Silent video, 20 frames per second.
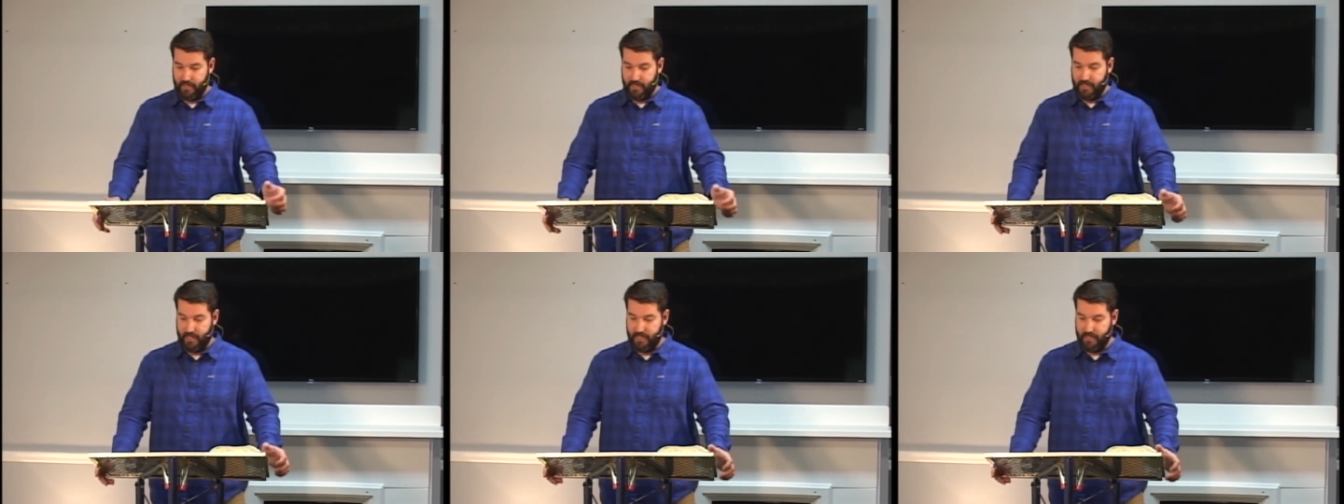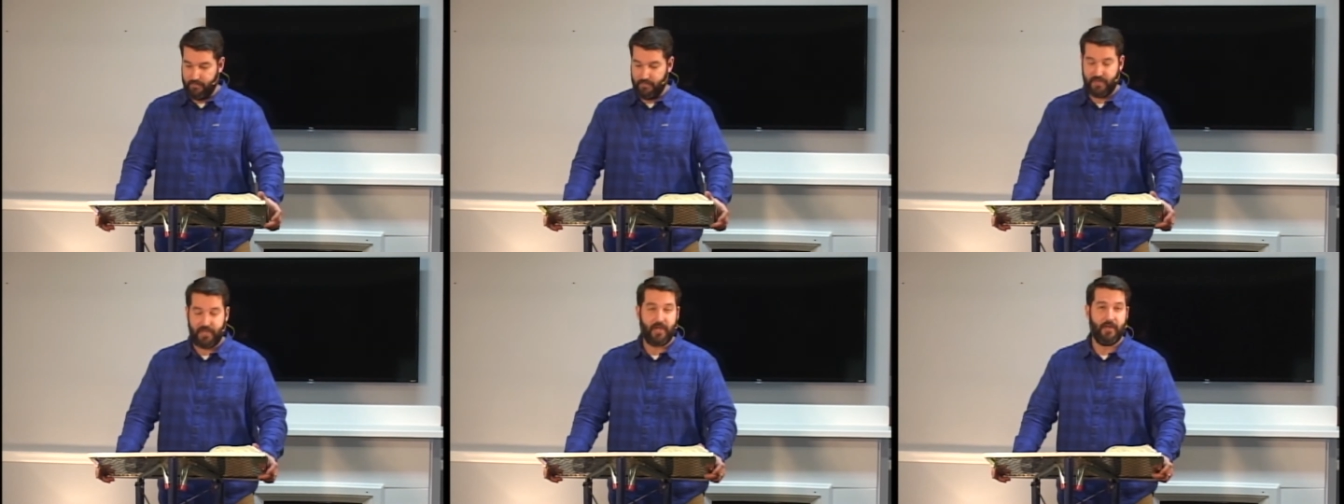
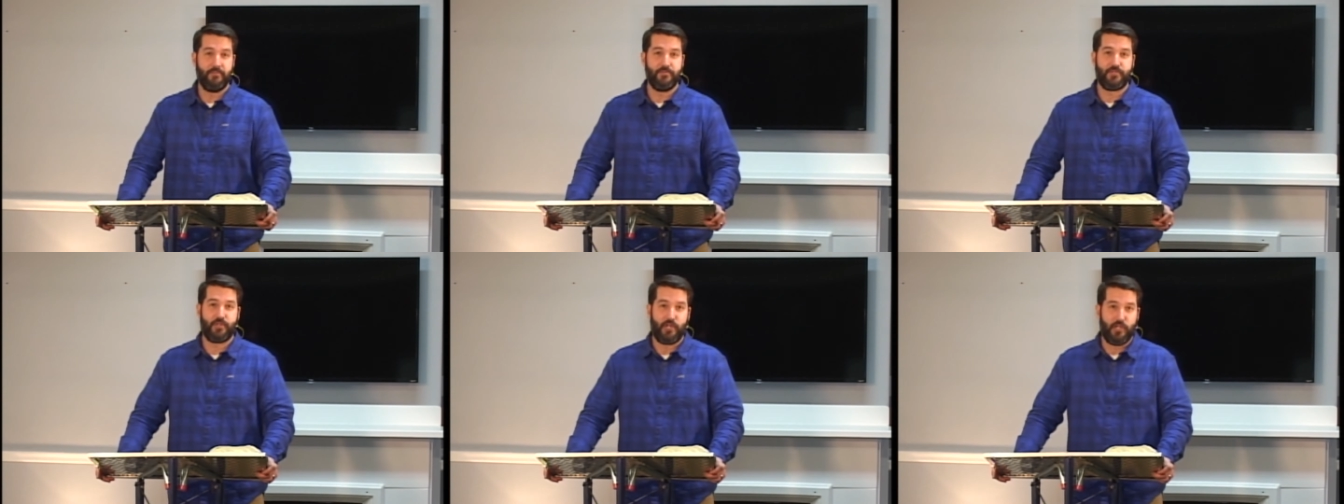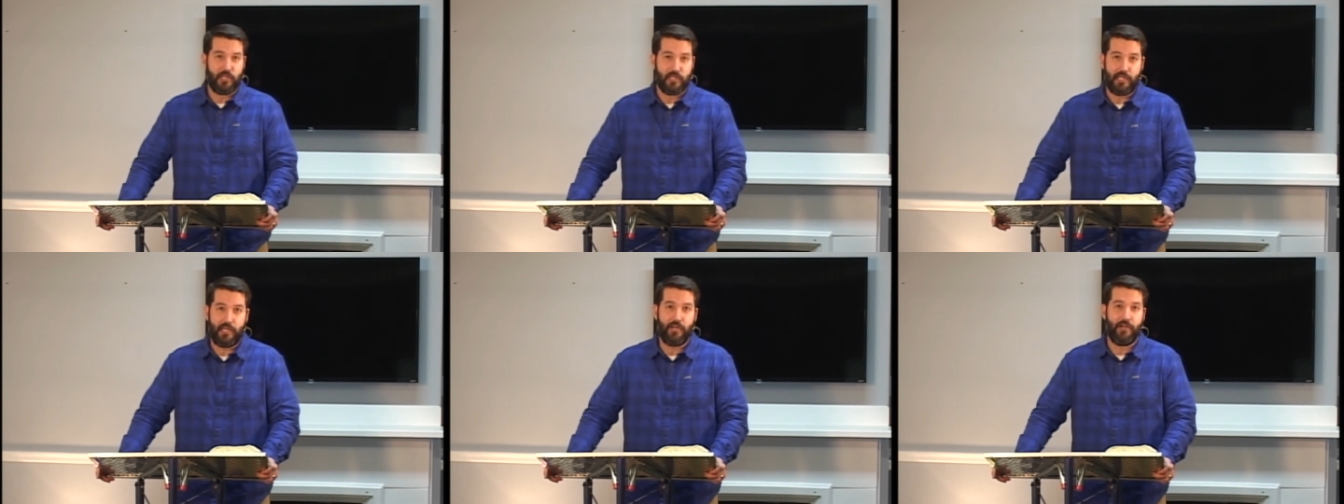it becomes
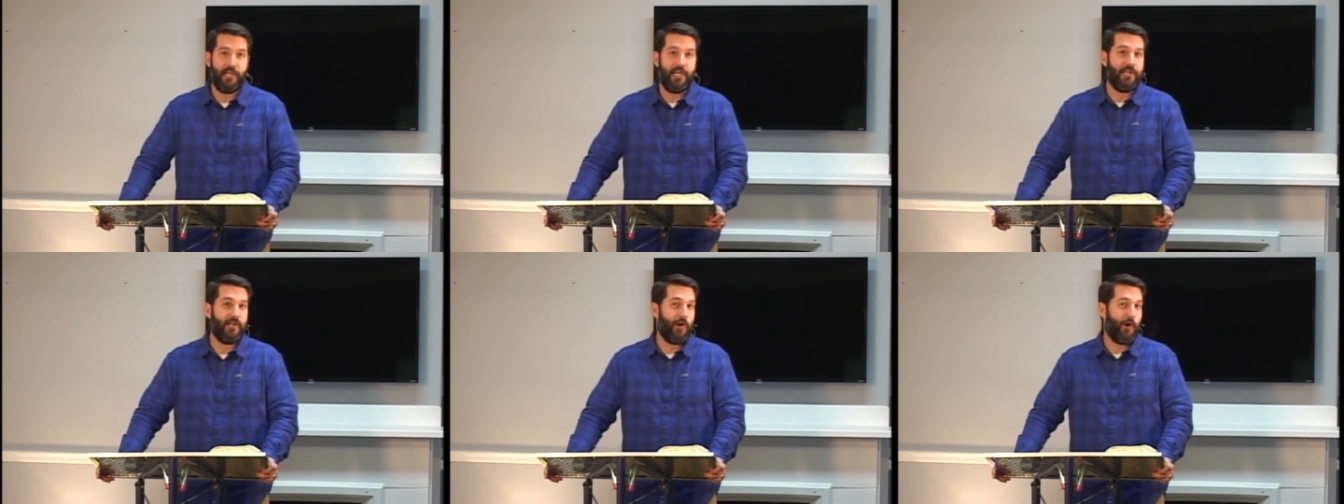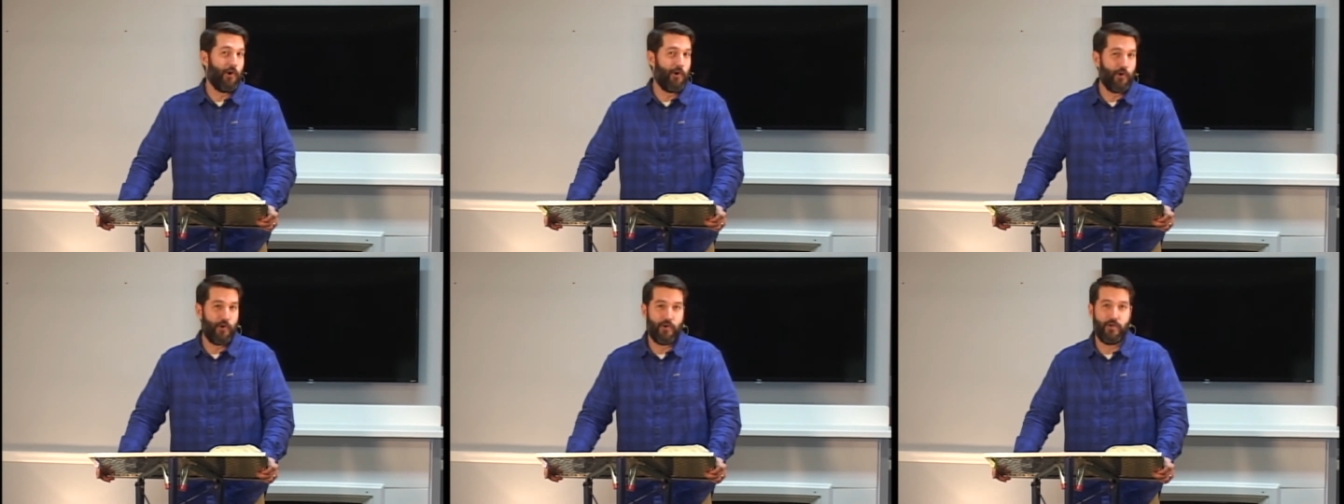clear in a
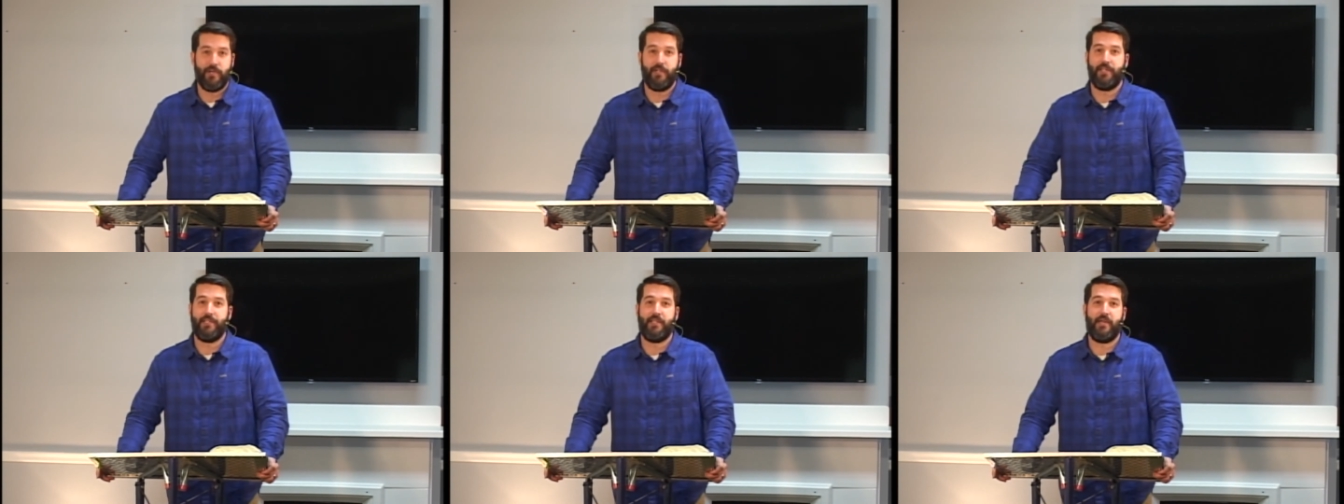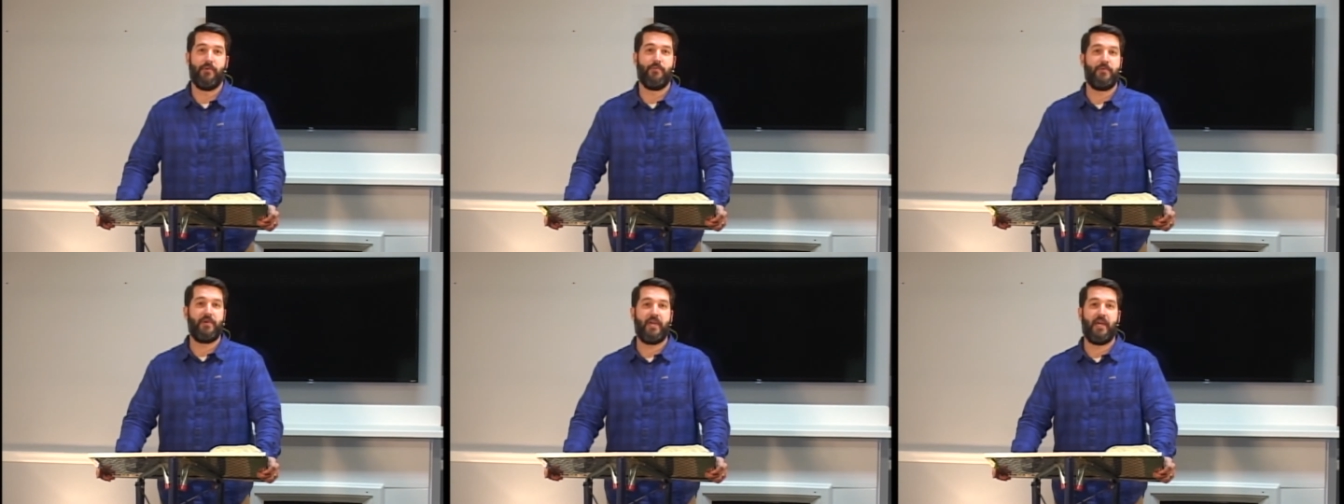hurry
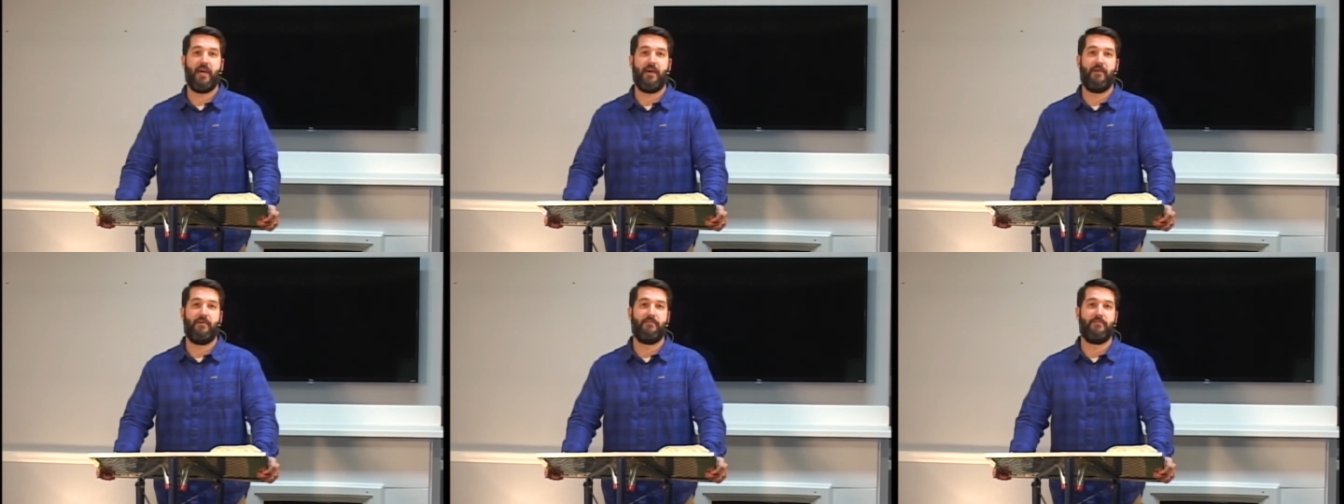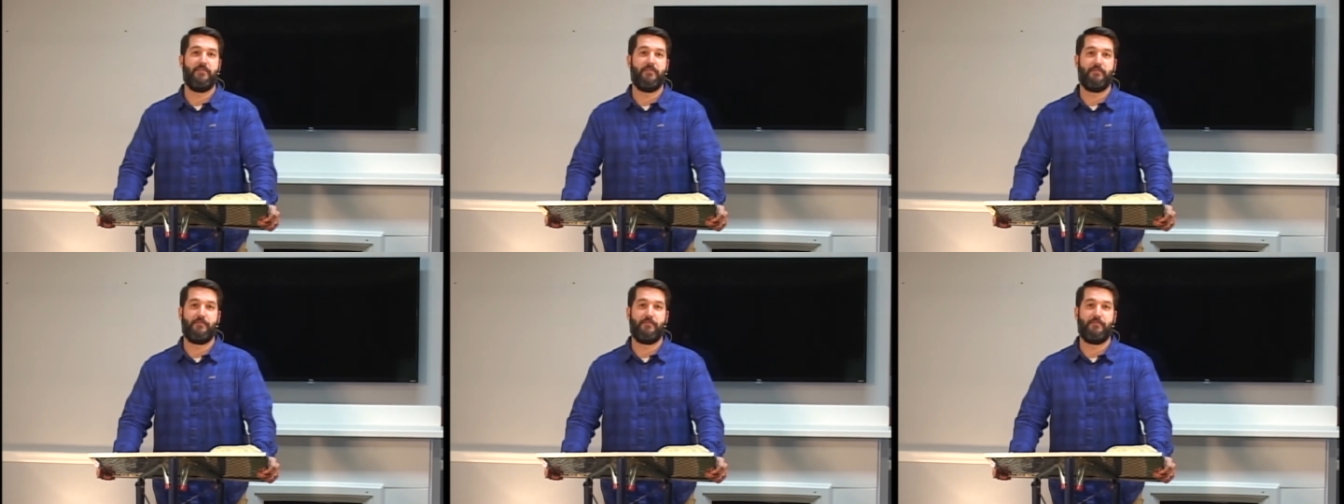that we have